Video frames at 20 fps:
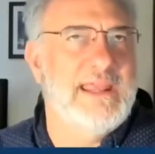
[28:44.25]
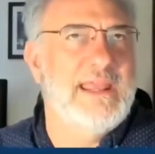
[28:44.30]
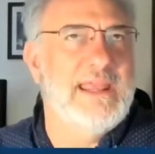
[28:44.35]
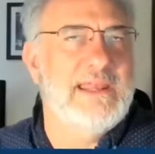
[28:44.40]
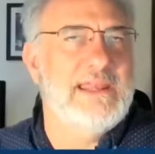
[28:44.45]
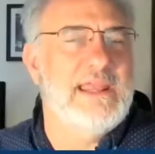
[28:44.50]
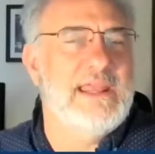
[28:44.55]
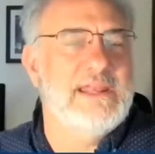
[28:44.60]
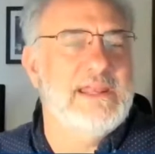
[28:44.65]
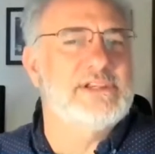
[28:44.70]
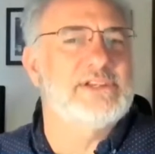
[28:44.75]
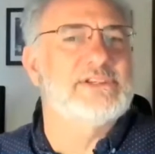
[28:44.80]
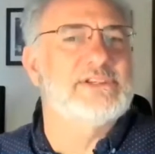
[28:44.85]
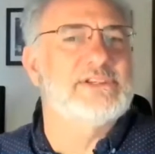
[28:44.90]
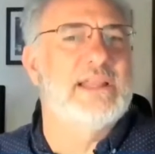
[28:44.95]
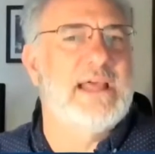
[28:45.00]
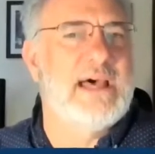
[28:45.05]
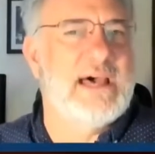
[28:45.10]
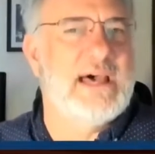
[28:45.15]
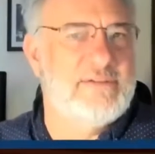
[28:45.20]
it, it, does a
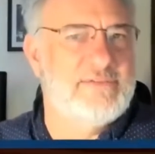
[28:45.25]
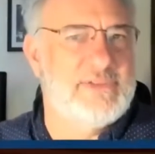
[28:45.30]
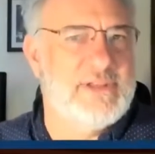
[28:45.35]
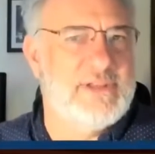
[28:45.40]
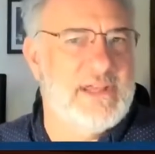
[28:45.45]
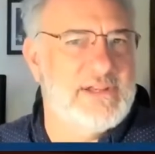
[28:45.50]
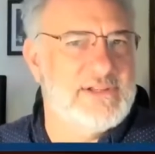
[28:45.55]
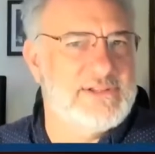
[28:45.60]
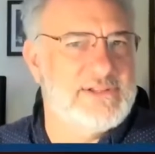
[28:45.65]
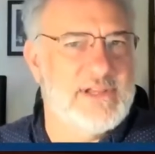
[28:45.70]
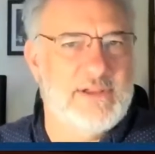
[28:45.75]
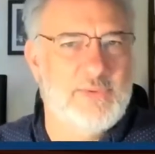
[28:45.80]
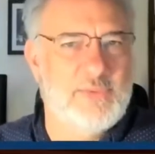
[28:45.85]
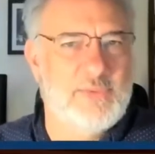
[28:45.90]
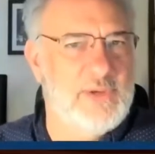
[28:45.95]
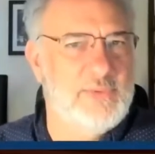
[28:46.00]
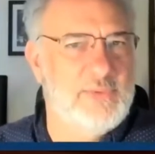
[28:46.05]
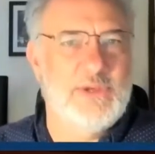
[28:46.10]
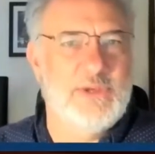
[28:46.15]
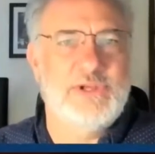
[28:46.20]
lot of things
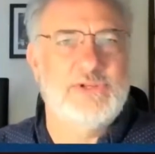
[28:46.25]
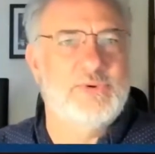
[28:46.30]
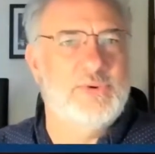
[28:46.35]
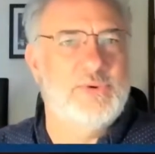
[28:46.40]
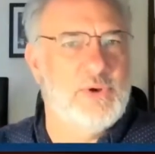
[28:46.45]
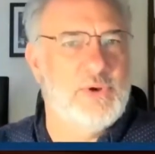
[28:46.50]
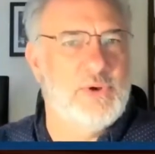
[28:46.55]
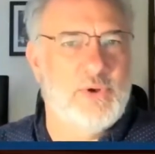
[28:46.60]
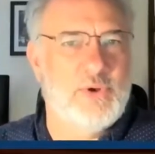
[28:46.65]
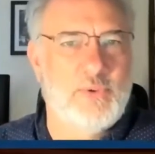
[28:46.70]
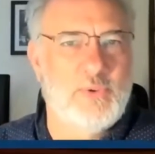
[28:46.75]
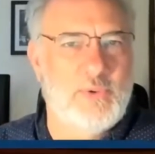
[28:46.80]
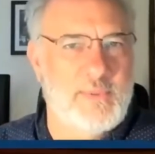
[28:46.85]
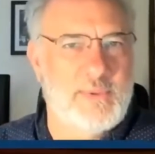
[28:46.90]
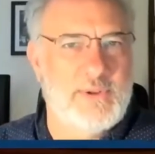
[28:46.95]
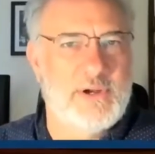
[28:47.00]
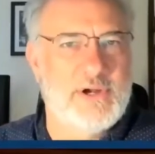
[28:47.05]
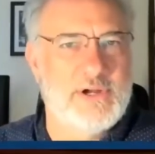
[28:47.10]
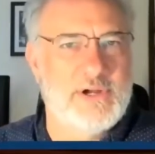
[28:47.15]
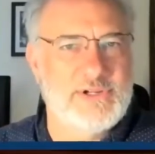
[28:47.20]
we, we could do a whole
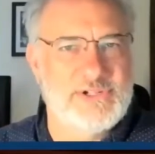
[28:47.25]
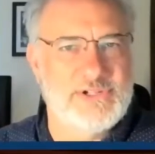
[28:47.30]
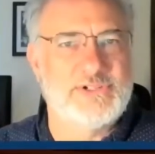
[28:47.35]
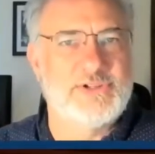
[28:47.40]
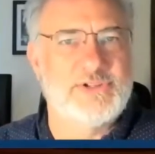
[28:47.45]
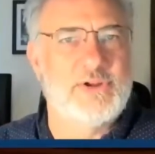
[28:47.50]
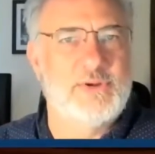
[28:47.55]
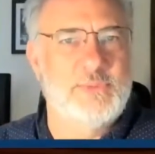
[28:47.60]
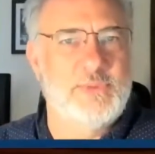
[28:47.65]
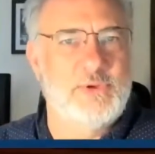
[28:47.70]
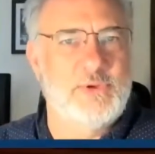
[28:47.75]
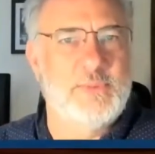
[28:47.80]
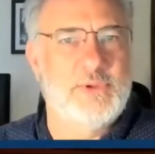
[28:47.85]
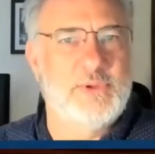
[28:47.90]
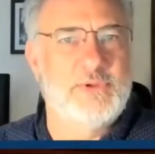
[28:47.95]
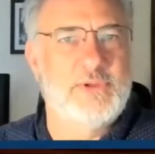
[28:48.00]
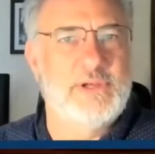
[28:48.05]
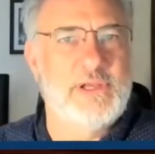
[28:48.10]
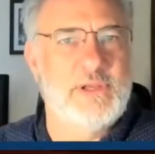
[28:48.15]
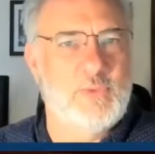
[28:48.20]
webinar just on
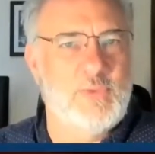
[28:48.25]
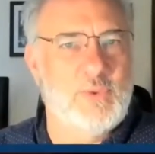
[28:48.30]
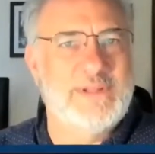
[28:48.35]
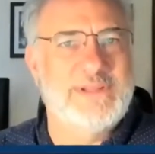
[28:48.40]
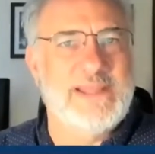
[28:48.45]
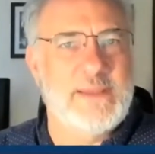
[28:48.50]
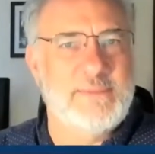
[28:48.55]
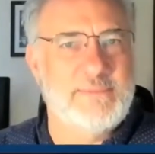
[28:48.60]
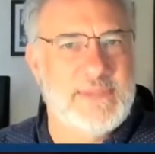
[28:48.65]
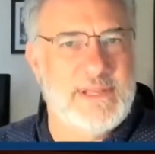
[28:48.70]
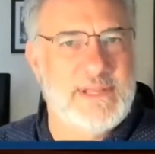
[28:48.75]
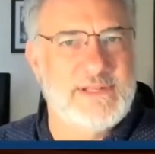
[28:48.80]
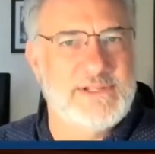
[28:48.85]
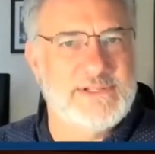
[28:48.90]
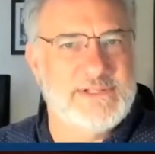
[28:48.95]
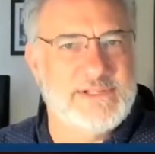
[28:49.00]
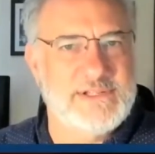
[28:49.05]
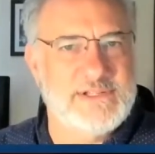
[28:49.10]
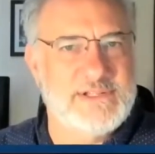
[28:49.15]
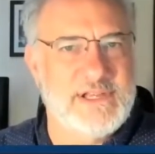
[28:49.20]
immutability and what that
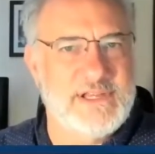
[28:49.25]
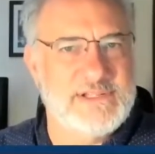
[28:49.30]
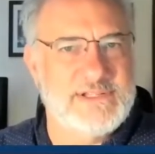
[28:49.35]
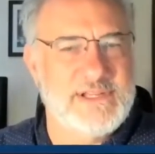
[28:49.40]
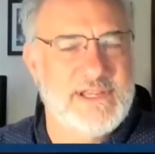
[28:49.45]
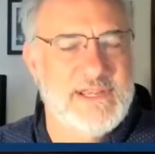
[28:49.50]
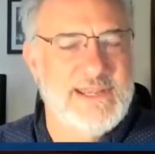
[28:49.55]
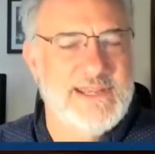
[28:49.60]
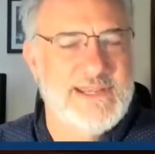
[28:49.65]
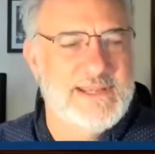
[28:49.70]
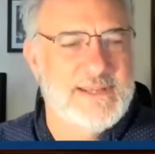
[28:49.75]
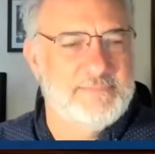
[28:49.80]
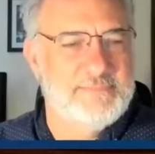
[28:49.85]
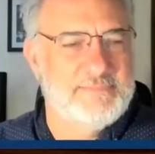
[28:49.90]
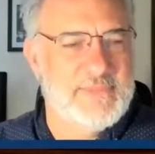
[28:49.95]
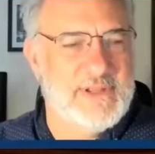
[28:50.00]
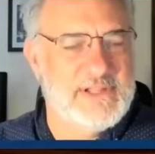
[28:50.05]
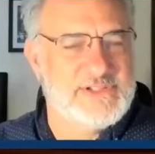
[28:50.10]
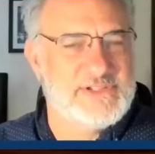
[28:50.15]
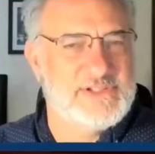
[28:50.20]
means it, it's
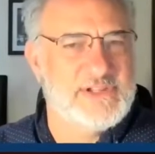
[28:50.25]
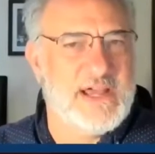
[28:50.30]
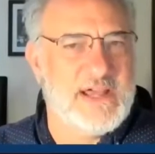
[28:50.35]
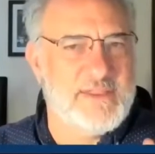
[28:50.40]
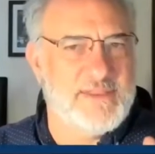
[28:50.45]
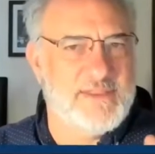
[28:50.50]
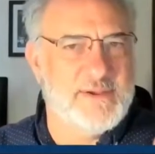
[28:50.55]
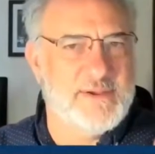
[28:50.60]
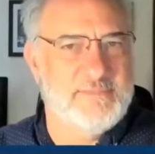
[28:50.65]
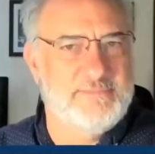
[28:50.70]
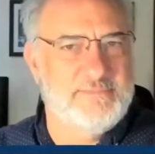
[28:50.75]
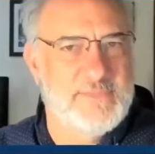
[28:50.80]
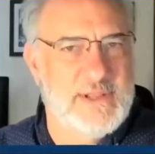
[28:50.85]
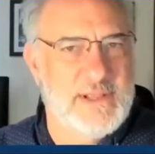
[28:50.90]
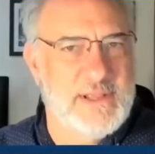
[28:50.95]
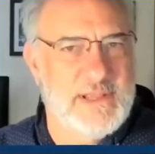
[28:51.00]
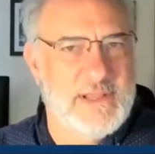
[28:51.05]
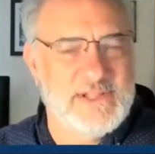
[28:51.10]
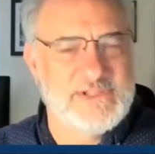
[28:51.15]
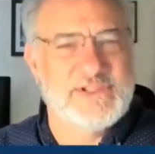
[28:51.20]
it's not the
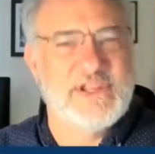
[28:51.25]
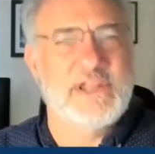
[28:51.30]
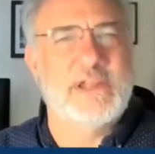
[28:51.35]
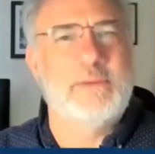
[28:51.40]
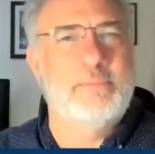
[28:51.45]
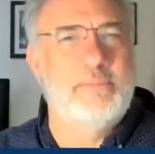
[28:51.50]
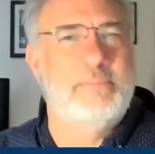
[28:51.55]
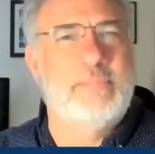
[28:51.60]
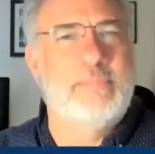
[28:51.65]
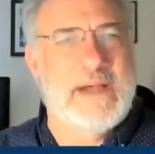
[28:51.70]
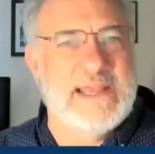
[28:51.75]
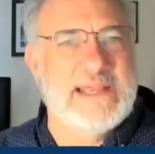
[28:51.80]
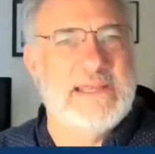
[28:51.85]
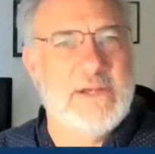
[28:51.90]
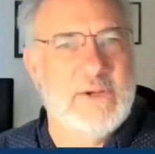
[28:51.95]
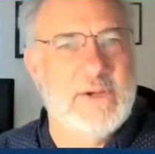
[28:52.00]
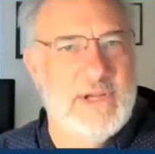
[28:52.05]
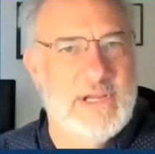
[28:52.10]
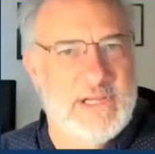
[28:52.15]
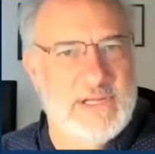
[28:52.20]
it's not a
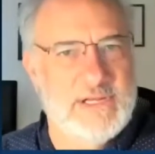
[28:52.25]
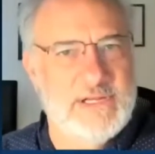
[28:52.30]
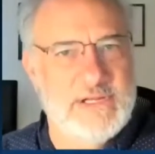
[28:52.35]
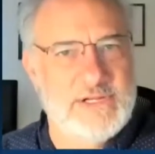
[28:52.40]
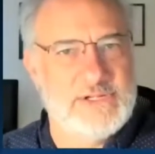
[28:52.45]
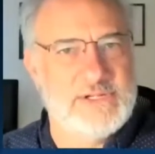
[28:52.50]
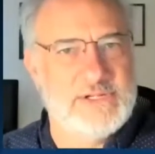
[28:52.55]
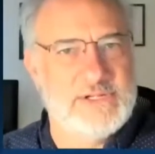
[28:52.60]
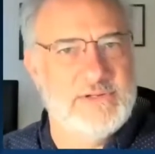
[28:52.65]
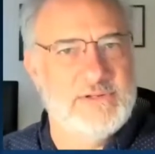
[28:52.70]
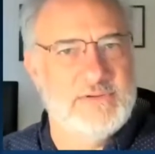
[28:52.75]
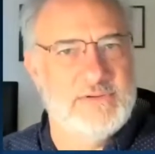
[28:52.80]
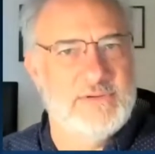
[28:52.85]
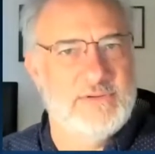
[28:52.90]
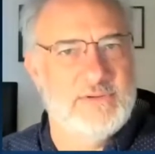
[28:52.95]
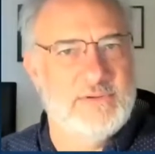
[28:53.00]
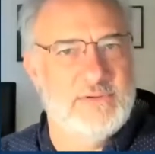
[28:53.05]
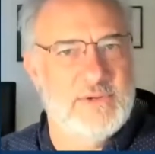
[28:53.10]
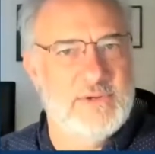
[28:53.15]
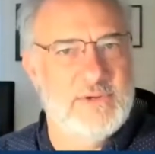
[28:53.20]
binary condition
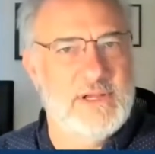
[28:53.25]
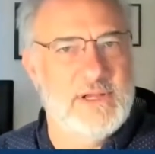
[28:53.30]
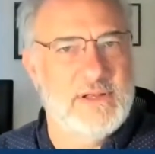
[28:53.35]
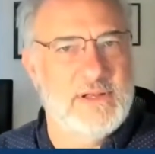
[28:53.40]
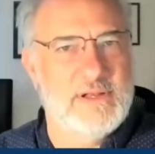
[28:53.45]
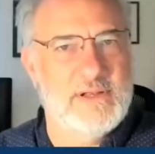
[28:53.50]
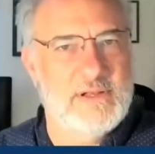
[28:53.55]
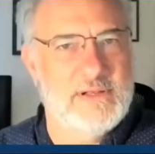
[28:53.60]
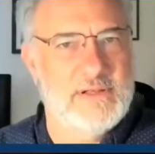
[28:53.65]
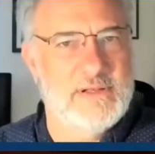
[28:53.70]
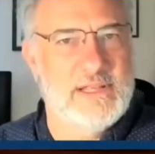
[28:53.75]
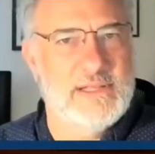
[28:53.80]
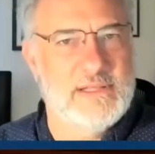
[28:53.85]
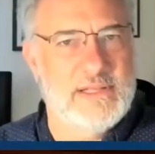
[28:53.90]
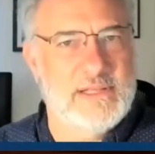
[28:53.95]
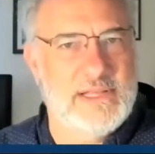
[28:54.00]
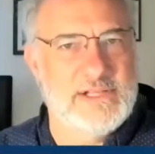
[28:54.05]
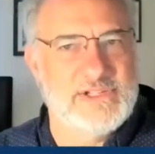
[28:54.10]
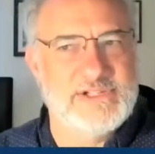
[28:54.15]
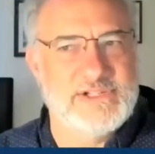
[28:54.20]
right I, like,
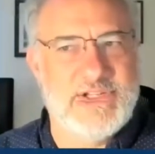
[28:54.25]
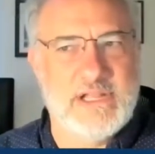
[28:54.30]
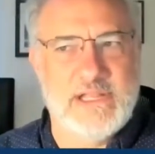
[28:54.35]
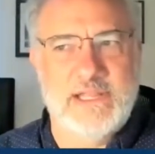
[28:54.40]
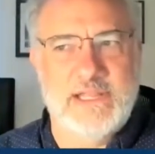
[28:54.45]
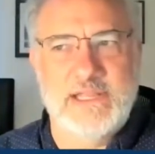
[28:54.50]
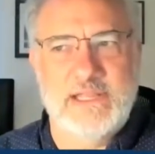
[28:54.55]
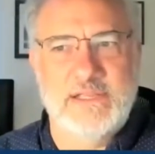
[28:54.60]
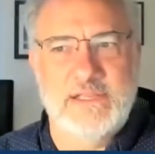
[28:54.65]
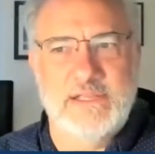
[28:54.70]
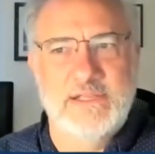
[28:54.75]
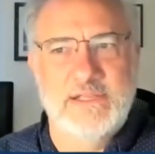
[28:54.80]
like it's not like